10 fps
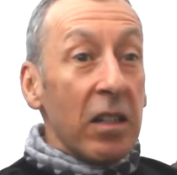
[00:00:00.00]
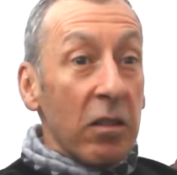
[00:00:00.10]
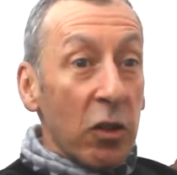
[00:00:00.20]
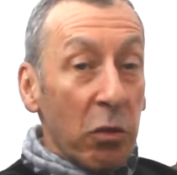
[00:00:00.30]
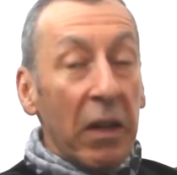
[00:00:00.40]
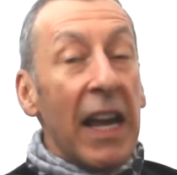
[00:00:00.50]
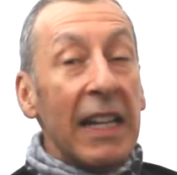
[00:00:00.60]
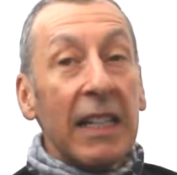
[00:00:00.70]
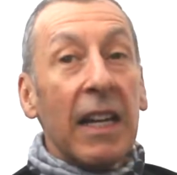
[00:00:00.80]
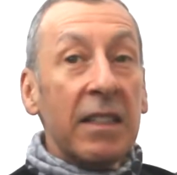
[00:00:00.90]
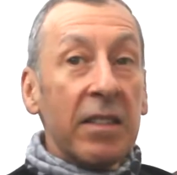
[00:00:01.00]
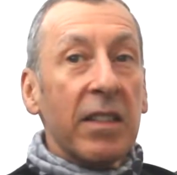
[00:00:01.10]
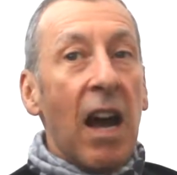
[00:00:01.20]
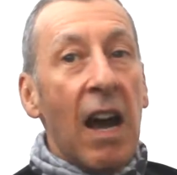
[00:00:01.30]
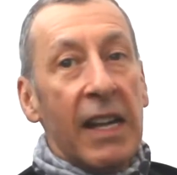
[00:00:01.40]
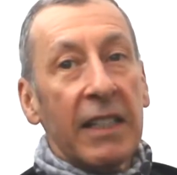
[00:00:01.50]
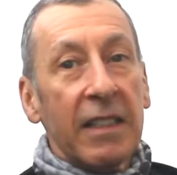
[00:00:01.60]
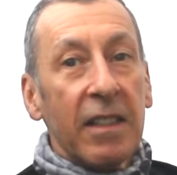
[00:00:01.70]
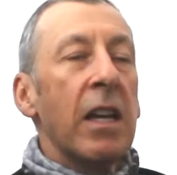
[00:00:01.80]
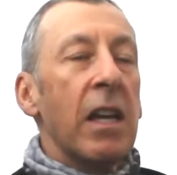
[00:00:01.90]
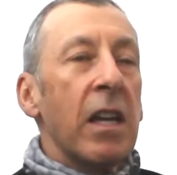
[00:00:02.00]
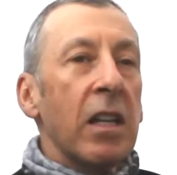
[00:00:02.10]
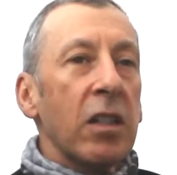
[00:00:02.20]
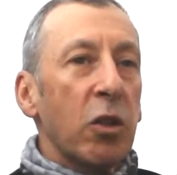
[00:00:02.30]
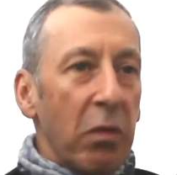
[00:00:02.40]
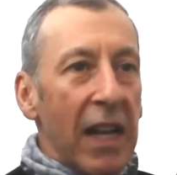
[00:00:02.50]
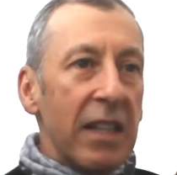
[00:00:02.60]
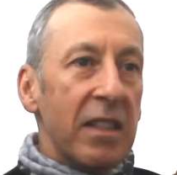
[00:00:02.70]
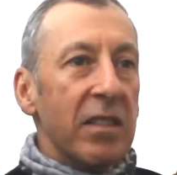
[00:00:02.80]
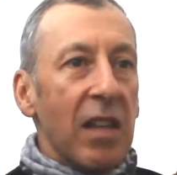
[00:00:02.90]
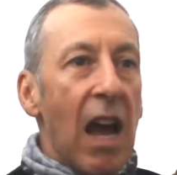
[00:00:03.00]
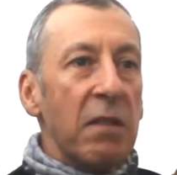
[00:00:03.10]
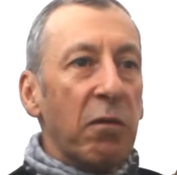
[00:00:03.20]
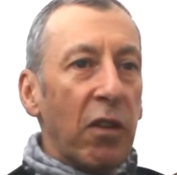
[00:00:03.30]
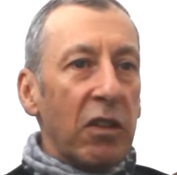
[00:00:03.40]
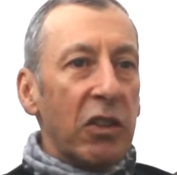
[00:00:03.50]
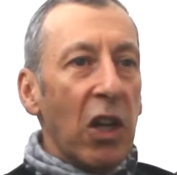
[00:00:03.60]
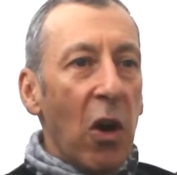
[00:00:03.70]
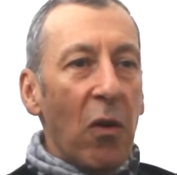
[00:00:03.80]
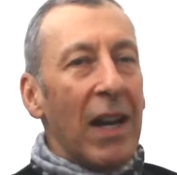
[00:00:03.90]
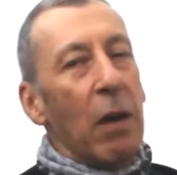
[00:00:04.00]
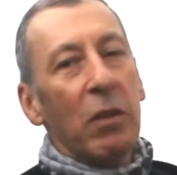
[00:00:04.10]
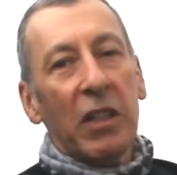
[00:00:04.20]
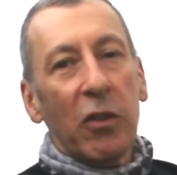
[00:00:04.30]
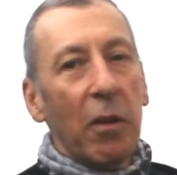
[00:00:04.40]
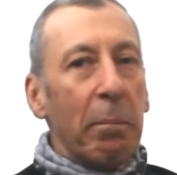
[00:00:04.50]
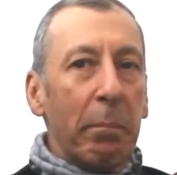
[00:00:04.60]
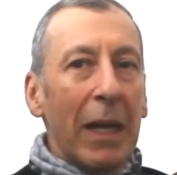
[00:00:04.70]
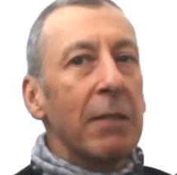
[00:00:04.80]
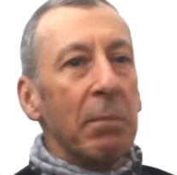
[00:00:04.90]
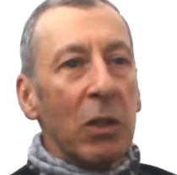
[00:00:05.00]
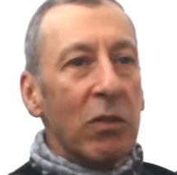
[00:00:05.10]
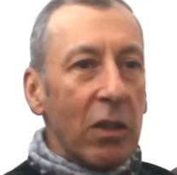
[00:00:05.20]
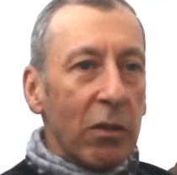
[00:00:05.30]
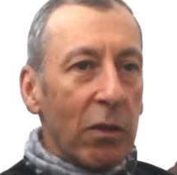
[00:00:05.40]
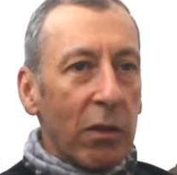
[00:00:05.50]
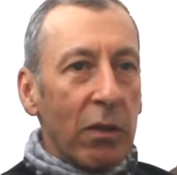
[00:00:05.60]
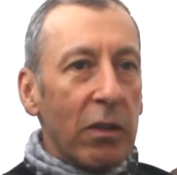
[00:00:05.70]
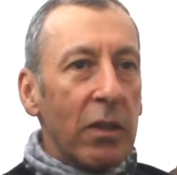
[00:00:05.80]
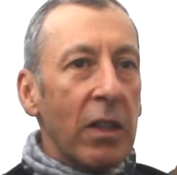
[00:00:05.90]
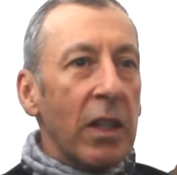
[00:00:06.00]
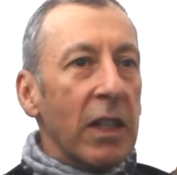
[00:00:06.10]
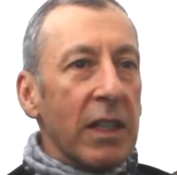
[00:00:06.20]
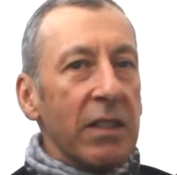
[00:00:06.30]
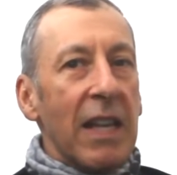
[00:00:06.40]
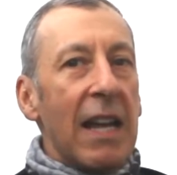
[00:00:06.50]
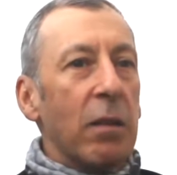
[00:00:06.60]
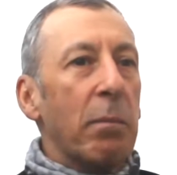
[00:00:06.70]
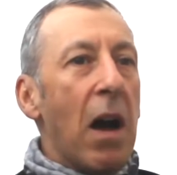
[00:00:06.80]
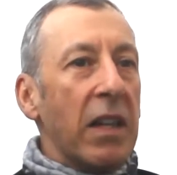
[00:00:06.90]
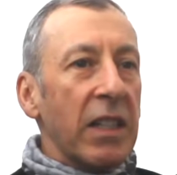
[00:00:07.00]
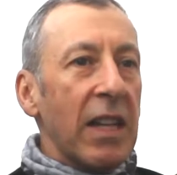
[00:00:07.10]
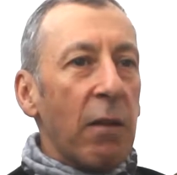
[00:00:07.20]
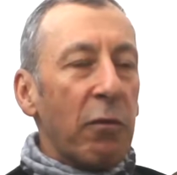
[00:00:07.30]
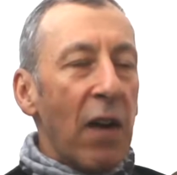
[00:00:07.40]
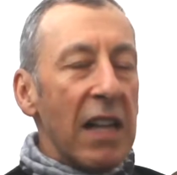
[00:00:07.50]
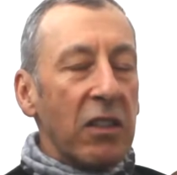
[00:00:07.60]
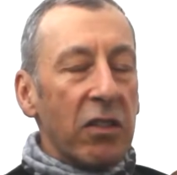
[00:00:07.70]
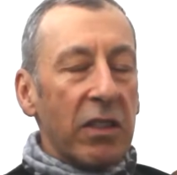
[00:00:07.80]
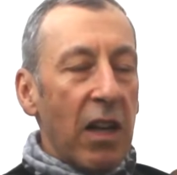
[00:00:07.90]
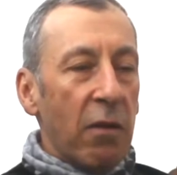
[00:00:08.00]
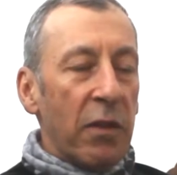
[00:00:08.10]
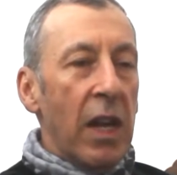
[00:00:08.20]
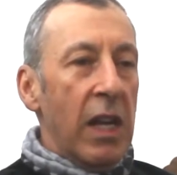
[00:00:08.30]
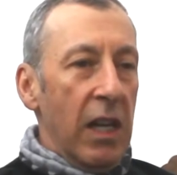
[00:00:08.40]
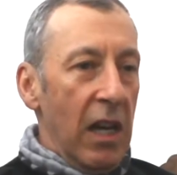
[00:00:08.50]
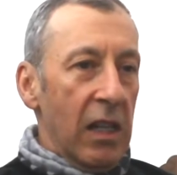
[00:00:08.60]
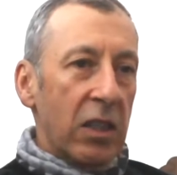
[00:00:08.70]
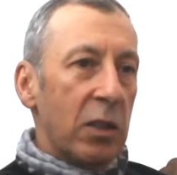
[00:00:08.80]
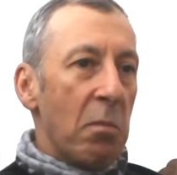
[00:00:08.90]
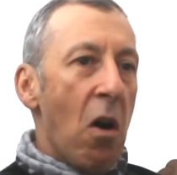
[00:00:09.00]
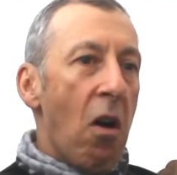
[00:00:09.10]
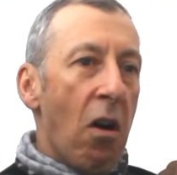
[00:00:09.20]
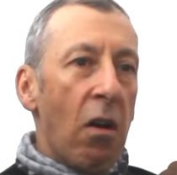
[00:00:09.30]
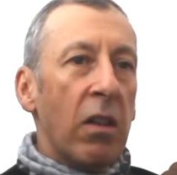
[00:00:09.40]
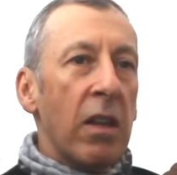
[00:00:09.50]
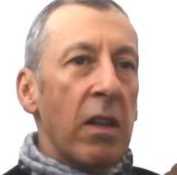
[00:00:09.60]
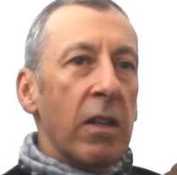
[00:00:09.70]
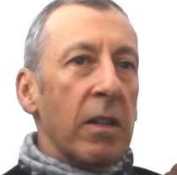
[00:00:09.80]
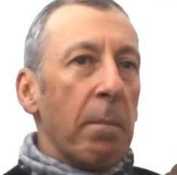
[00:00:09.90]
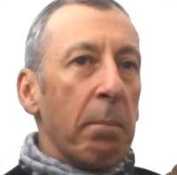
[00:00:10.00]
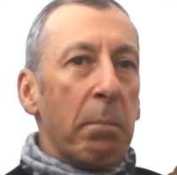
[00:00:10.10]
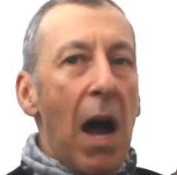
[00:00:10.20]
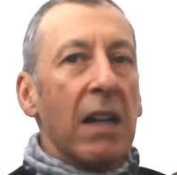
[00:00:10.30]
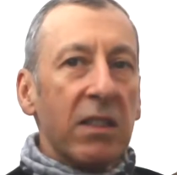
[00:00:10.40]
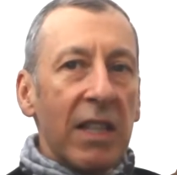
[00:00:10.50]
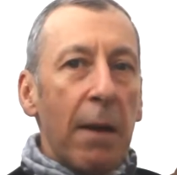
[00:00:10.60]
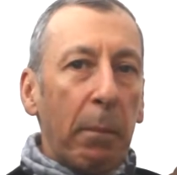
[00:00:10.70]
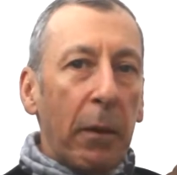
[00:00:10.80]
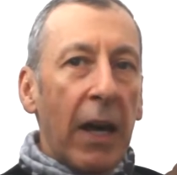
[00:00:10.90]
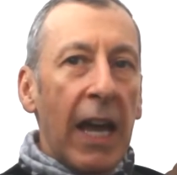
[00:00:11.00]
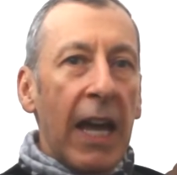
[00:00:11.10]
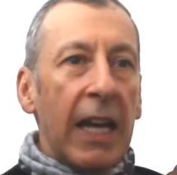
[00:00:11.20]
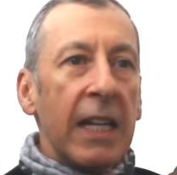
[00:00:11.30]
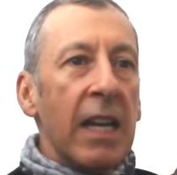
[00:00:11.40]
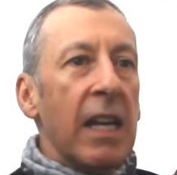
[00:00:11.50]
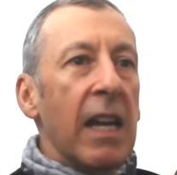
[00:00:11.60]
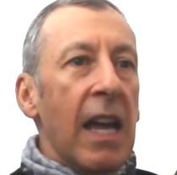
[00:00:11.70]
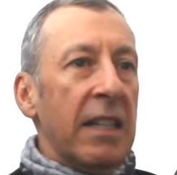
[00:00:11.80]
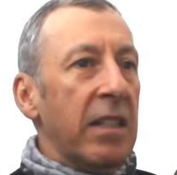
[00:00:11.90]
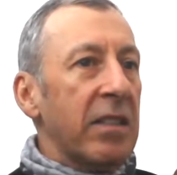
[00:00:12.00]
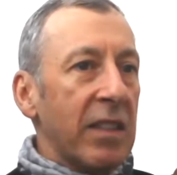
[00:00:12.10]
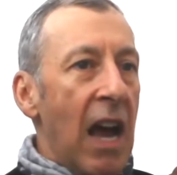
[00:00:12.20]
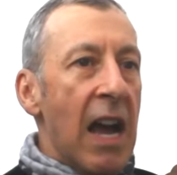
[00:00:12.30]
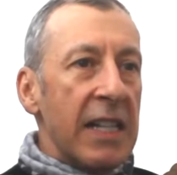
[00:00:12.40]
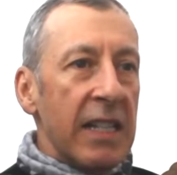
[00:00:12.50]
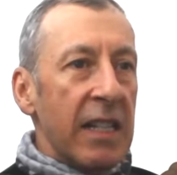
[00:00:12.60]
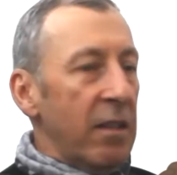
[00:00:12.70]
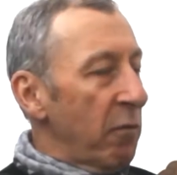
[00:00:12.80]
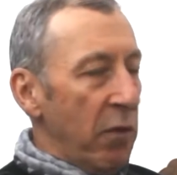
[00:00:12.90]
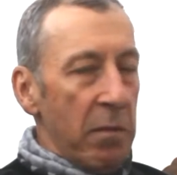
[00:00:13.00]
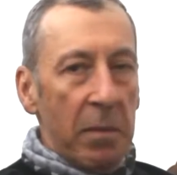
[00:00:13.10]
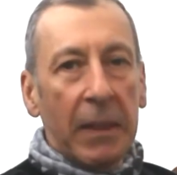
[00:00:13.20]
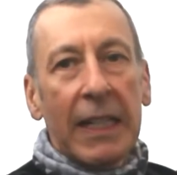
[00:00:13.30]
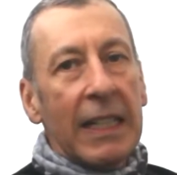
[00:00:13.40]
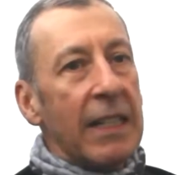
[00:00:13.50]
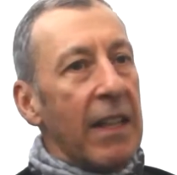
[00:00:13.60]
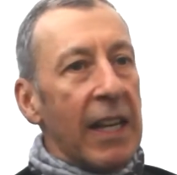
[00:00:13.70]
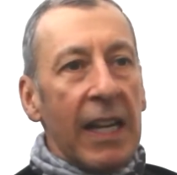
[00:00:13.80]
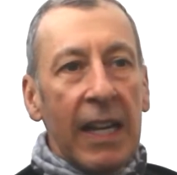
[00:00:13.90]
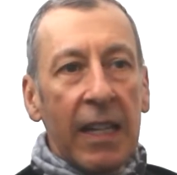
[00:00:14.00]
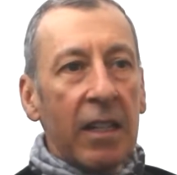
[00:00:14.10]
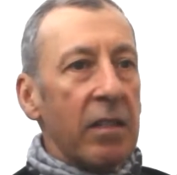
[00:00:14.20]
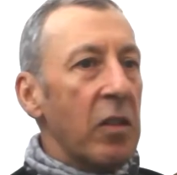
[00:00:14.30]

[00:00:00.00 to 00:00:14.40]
create a design. Create a design for a show, and I wouldn't do a big musical because that'll bog you down. Find yourself a small box set play and designing it from the beginning to end,